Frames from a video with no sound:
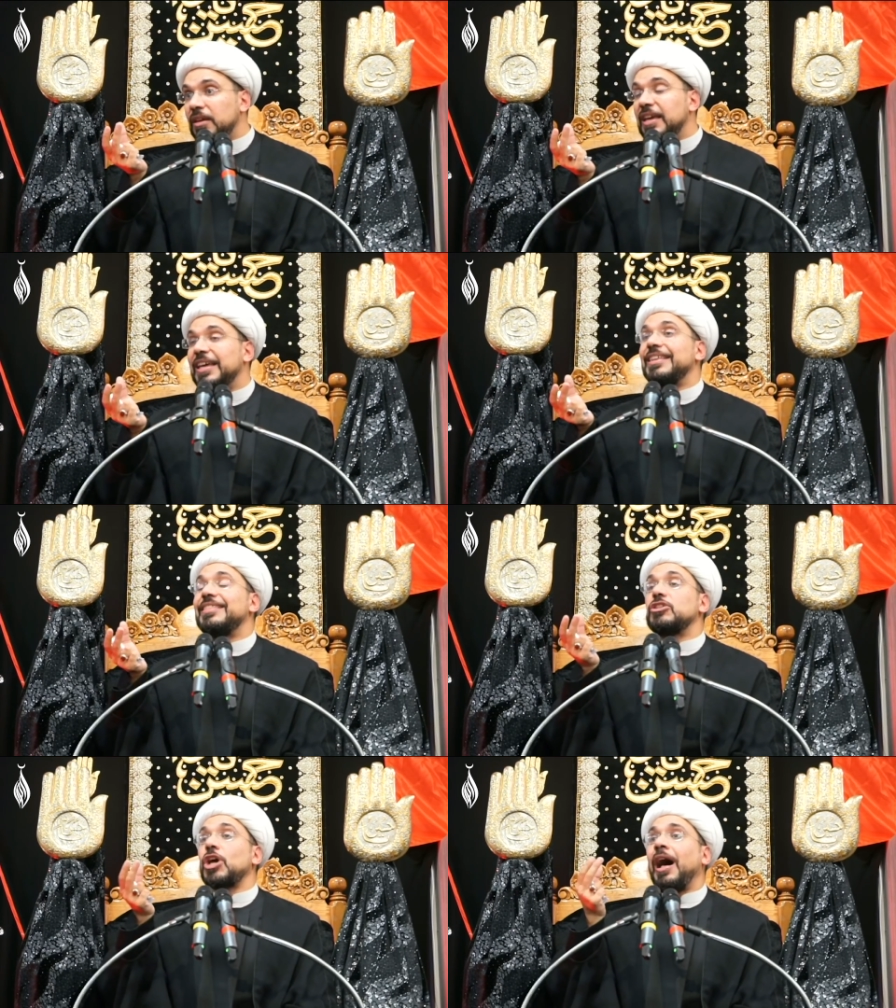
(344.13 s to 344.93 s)

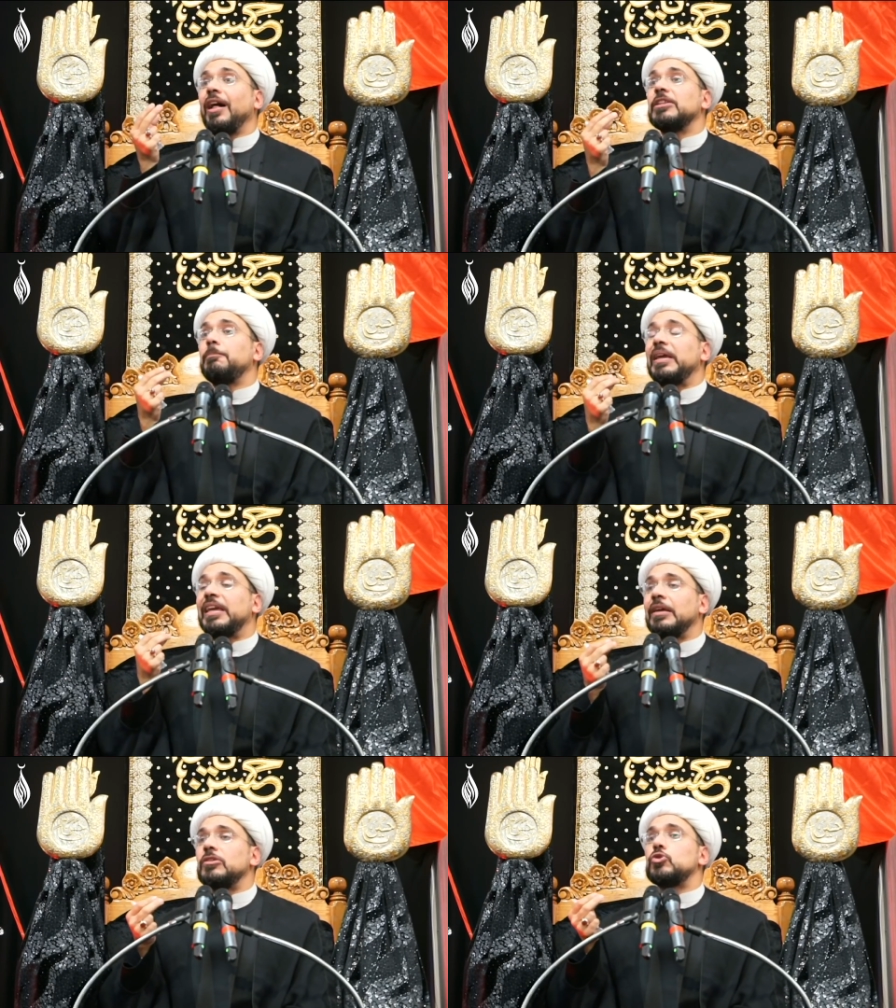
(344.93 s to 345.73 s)
the child
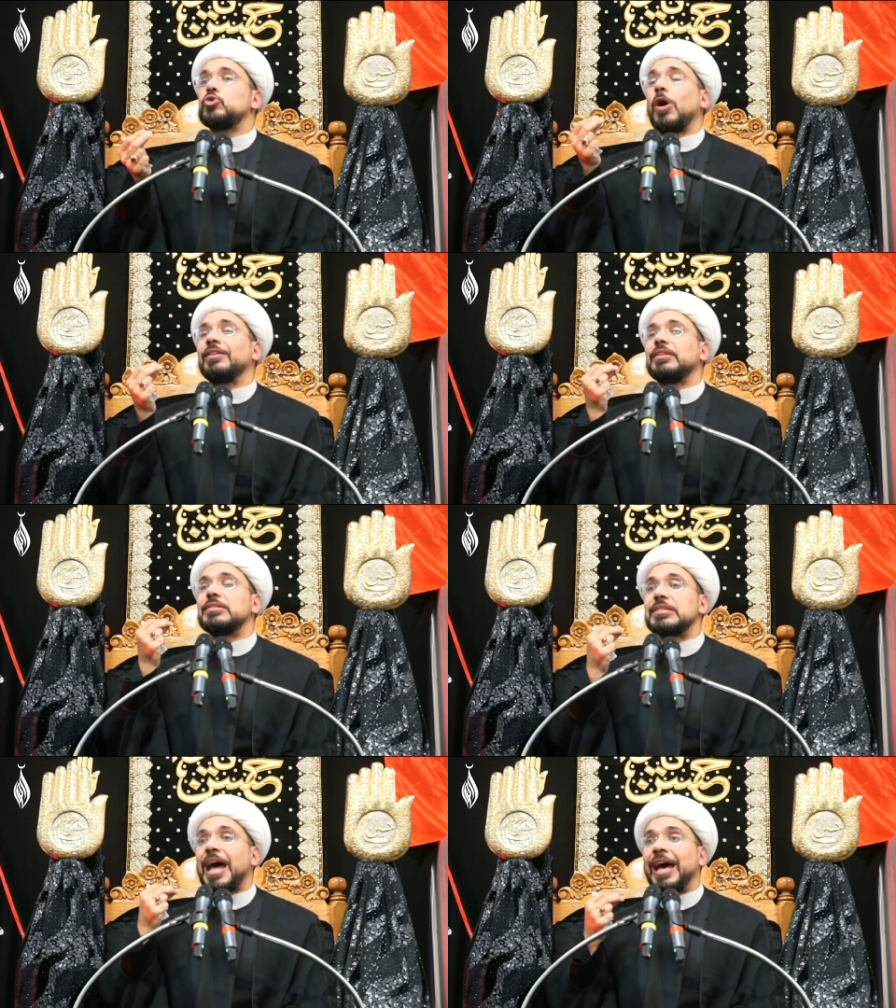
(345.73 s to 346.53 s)
begins to
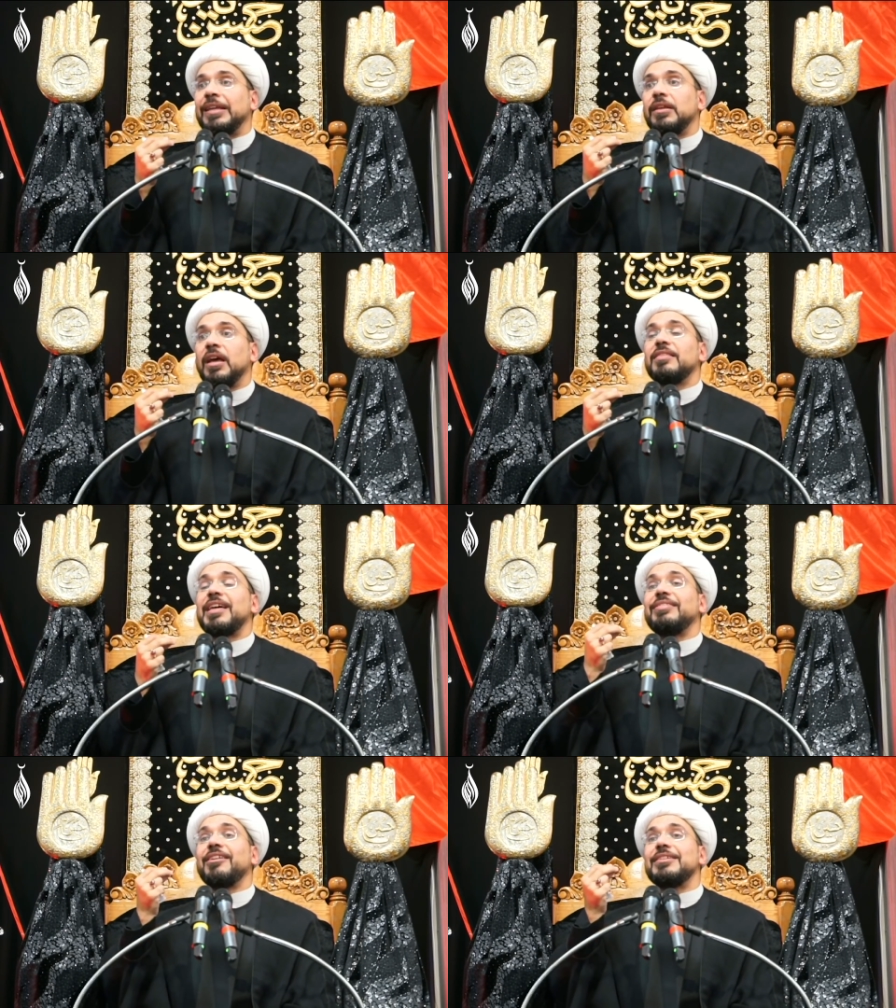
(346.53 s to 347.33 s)
understand
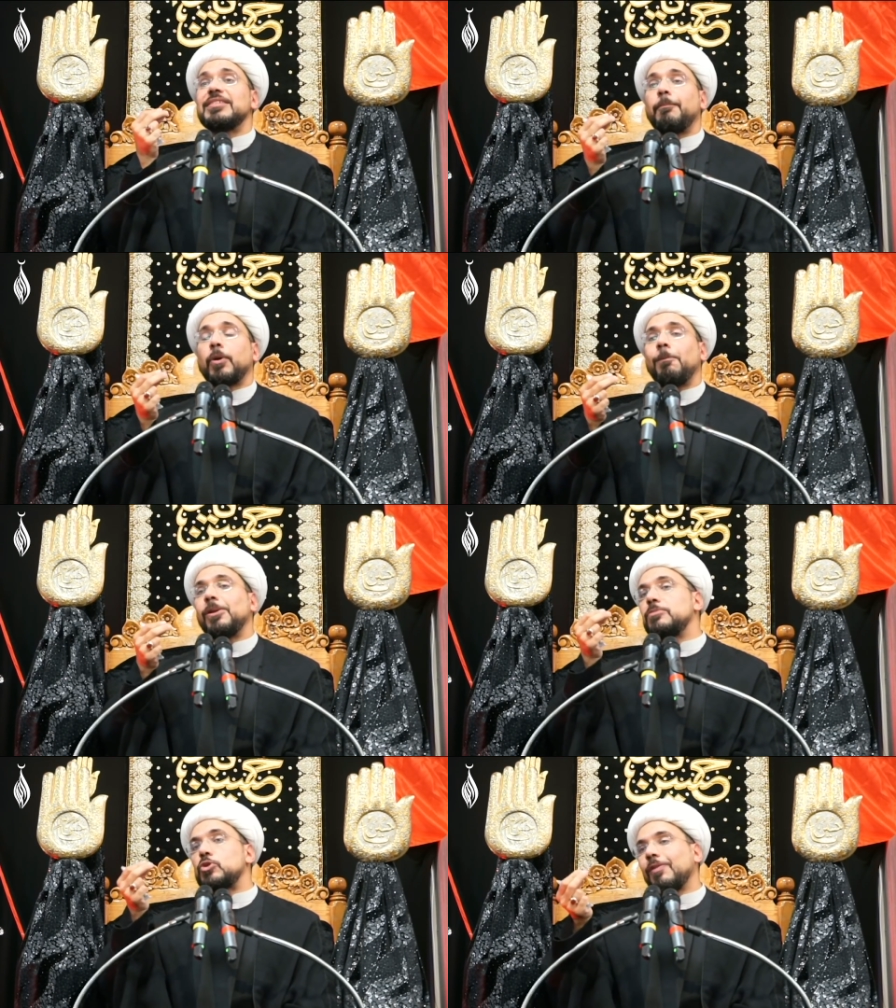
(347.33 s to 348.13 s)
that there is a
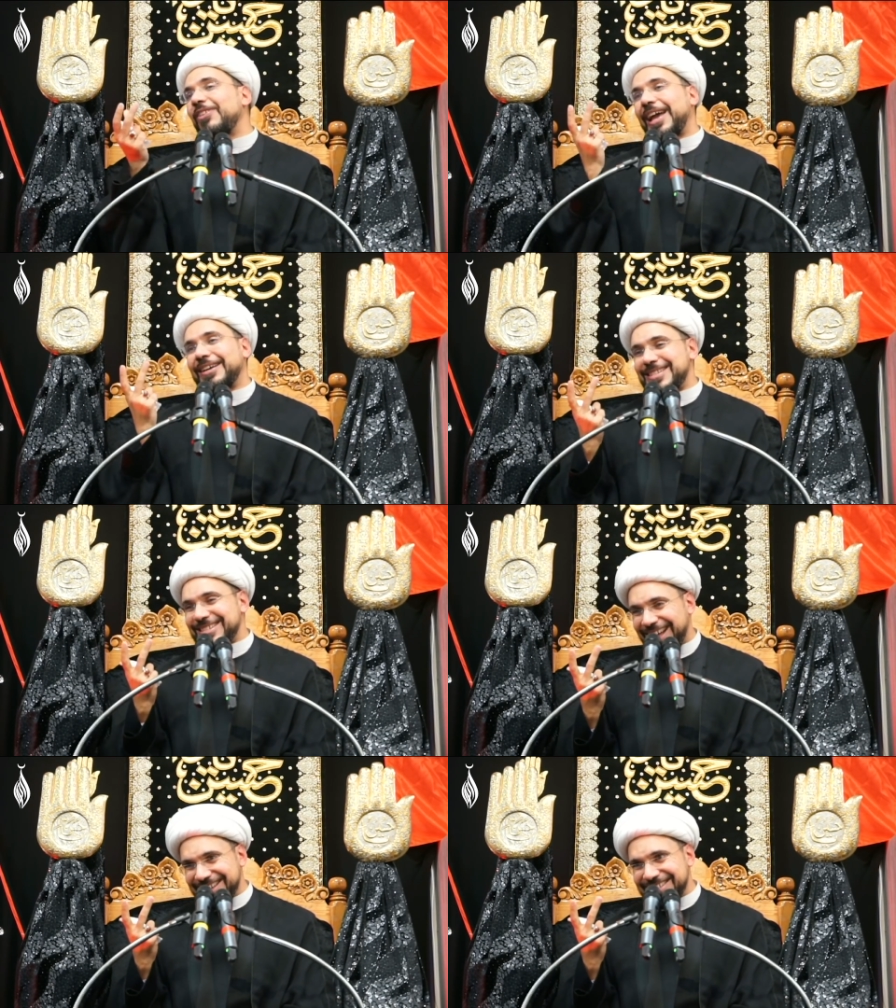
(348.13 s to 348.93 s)
problem-solving
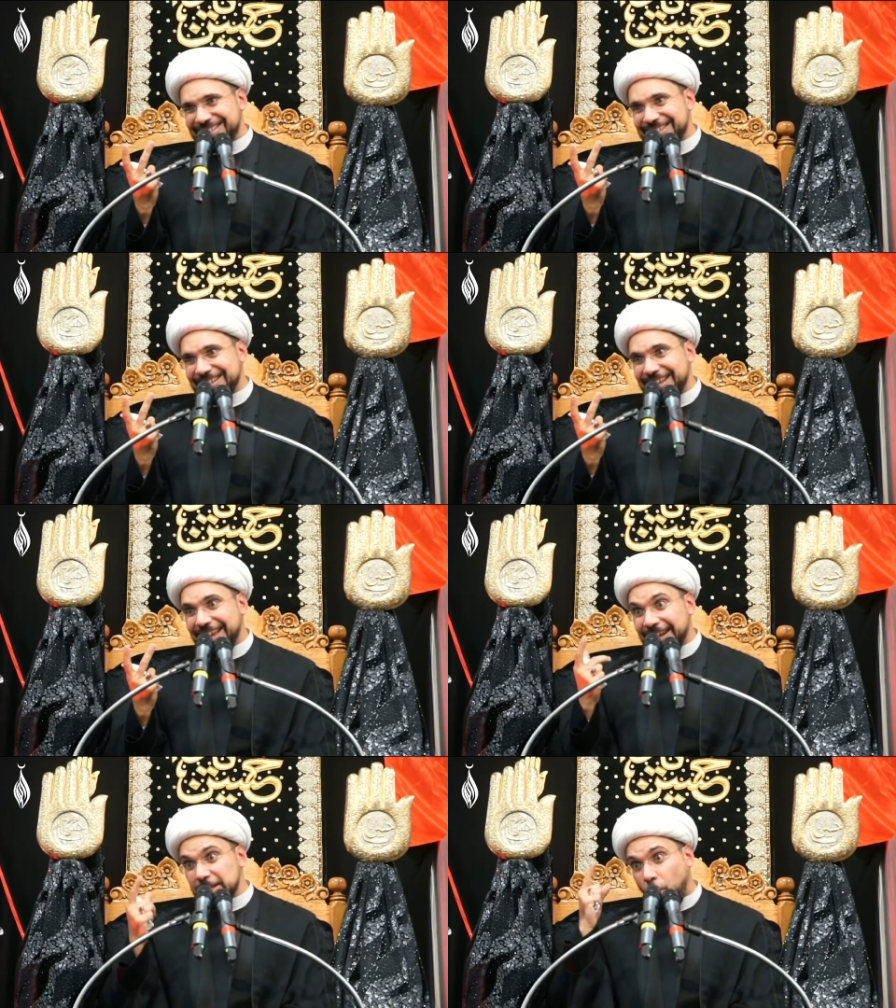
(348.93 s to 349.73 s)
exercise.
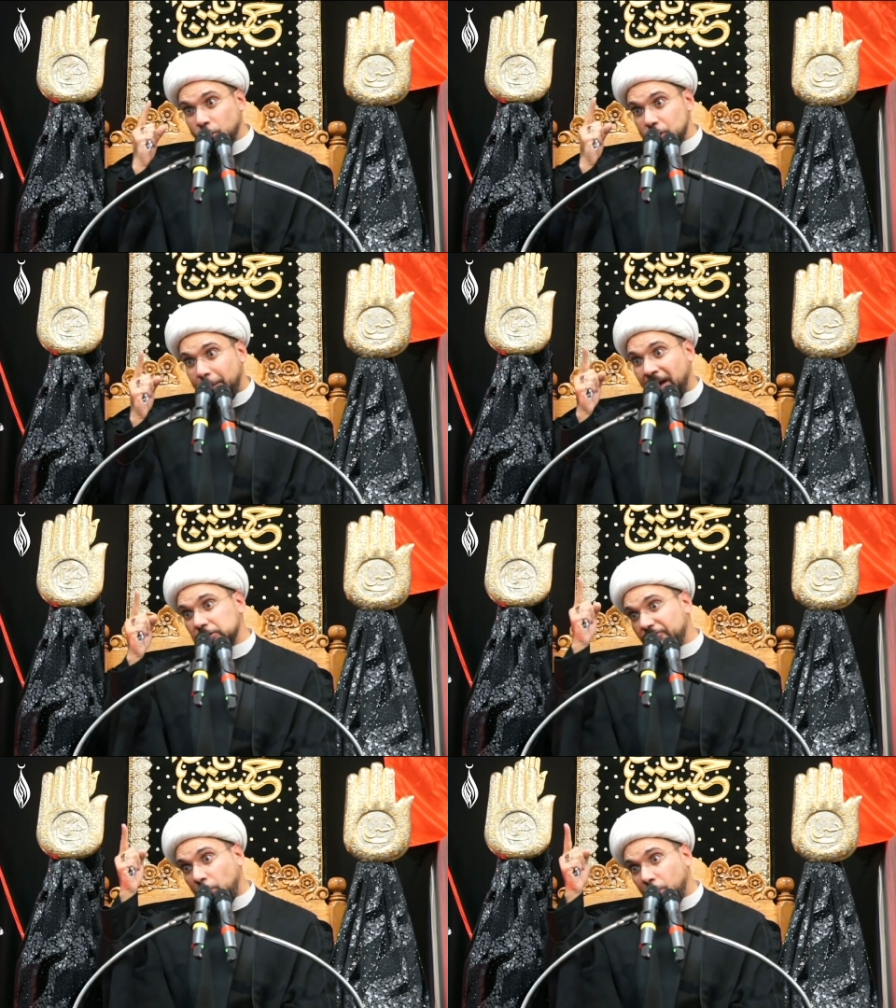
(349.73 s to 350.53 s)
It is also part
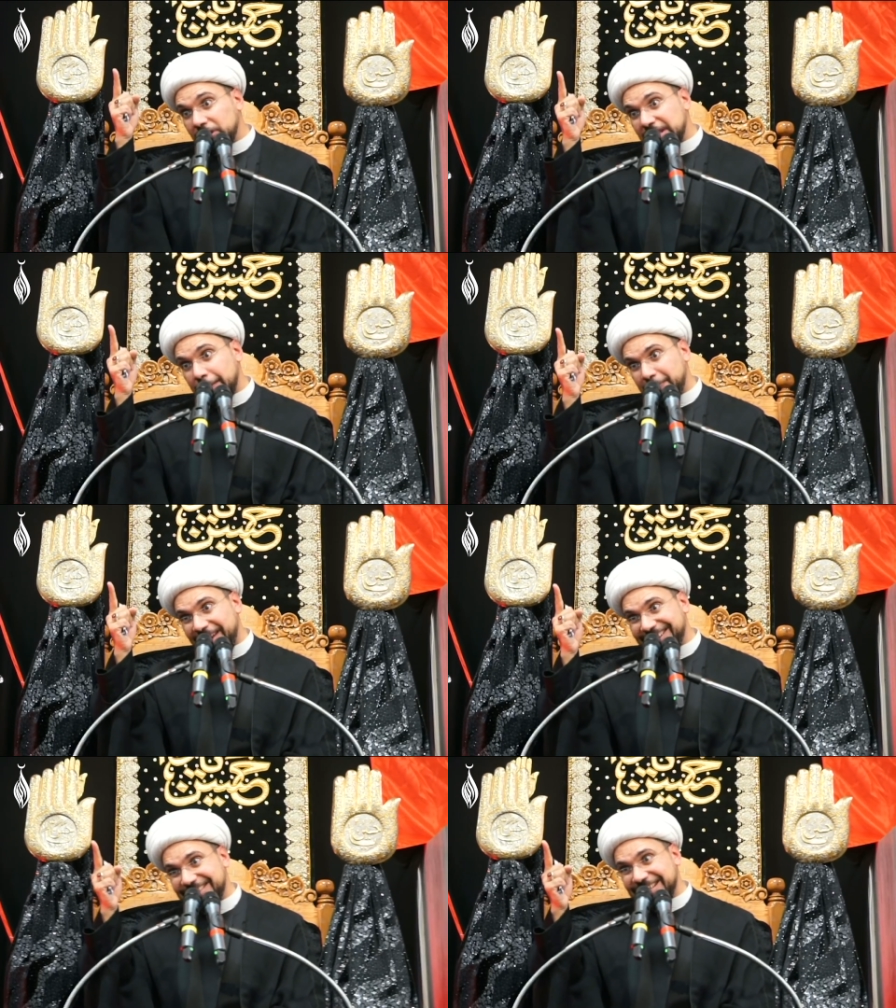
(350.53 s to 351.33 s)
of long-term
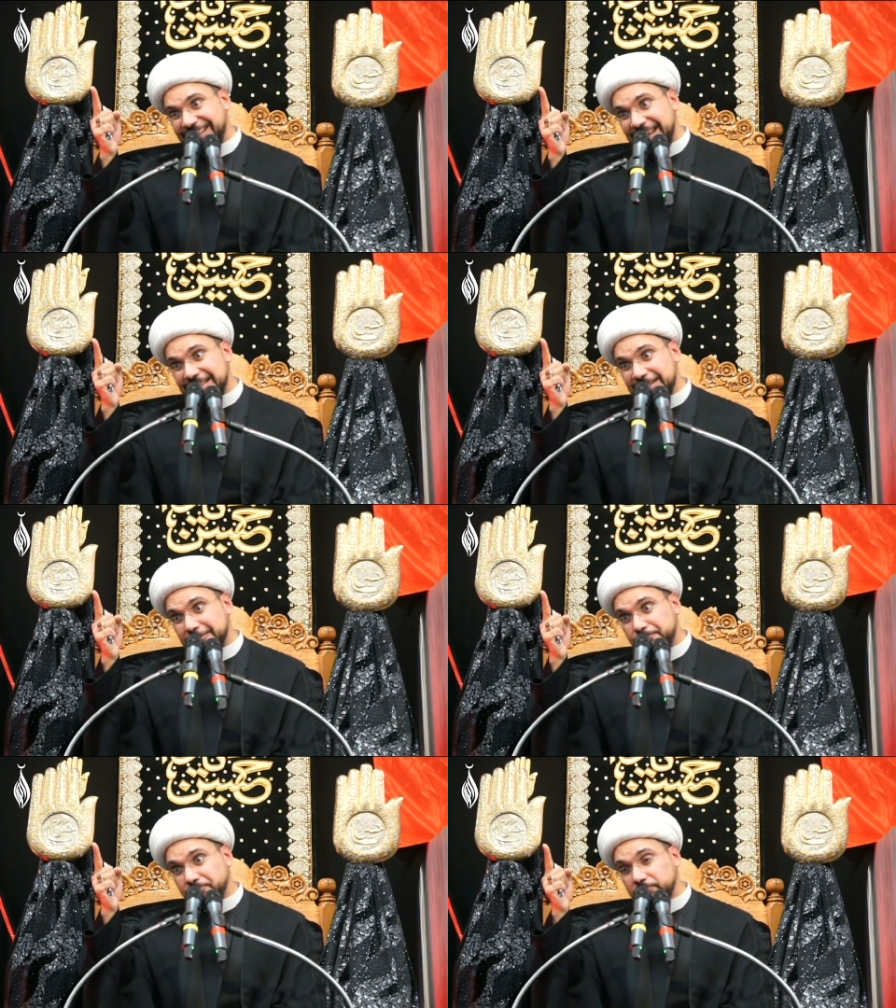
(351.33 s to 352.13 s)
parenting, yes?
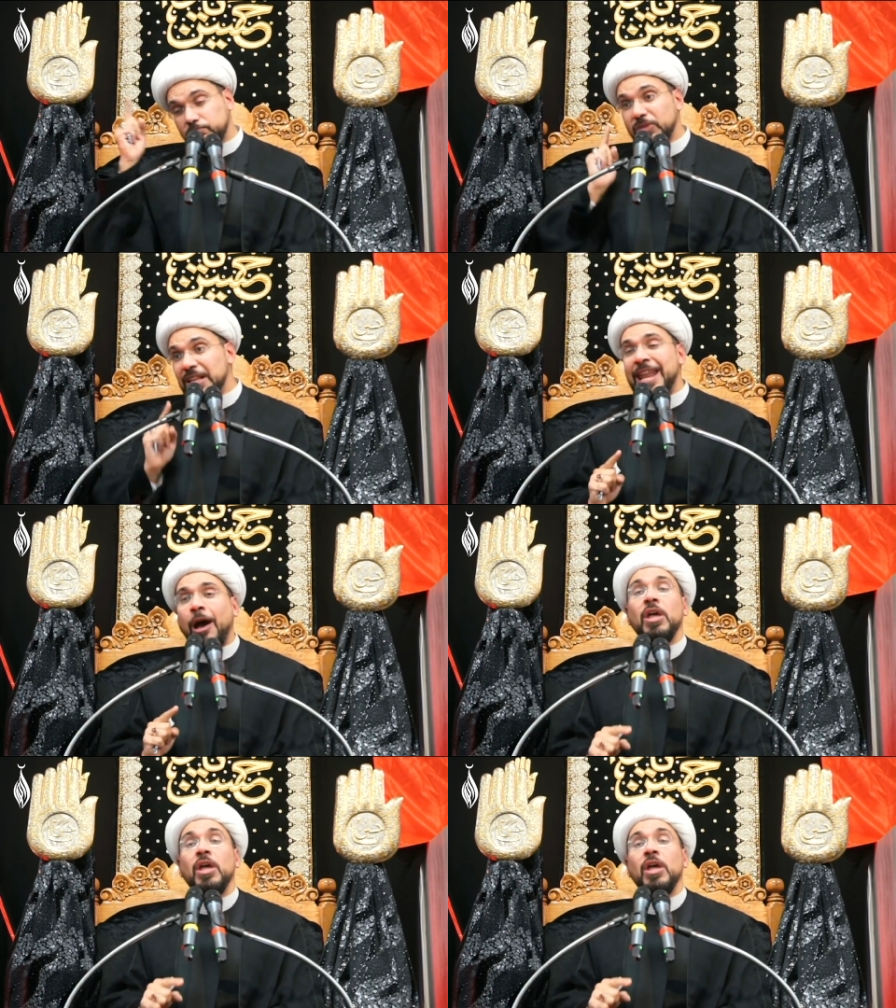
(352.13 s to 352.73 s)
Now,